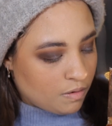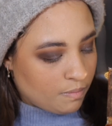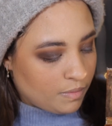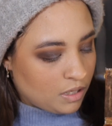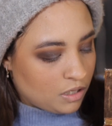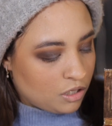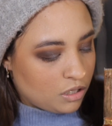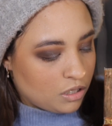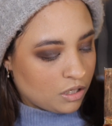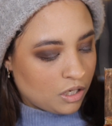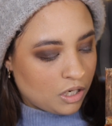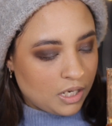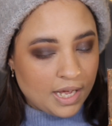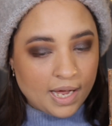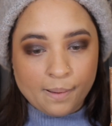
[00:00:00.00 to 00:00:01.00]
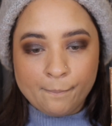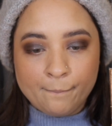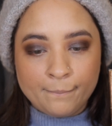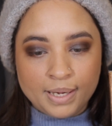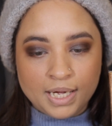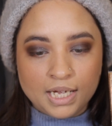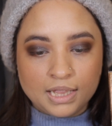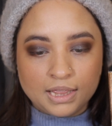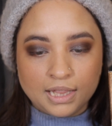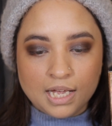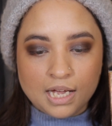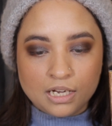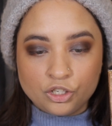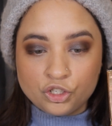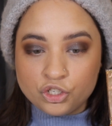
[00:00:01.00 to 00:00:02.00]
I'm just gonna like pick
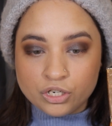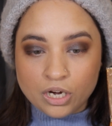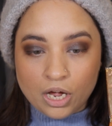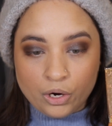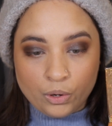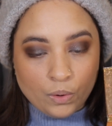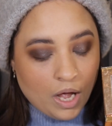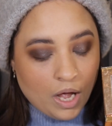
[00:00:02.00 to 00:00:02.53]
that shadow